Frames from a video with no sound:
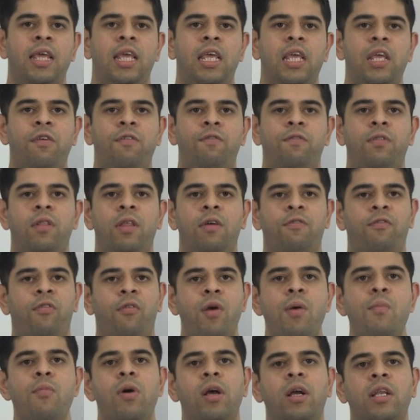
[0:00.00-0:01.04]
if the
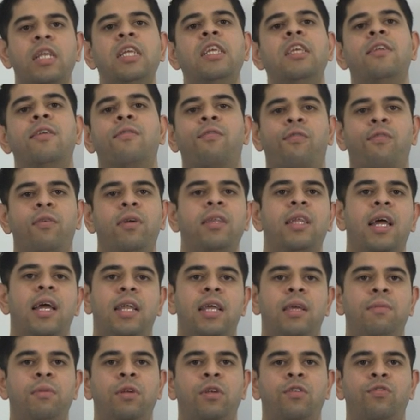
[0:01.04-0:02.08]
framework needs to free that
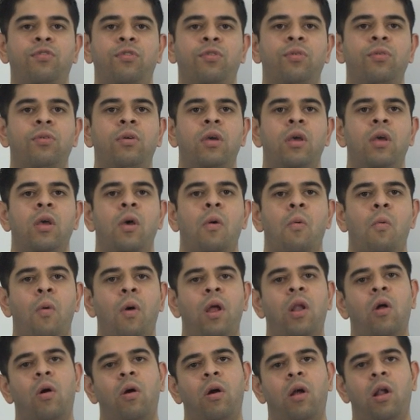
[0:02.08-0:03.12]
image view, we're
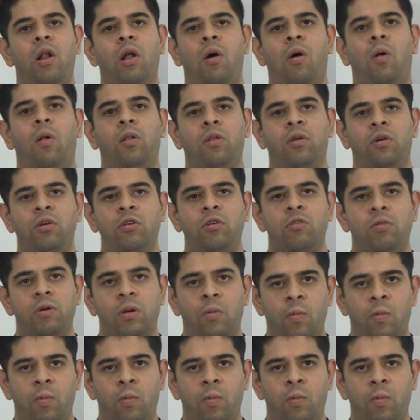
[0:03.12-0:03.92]
not going to hold on to it.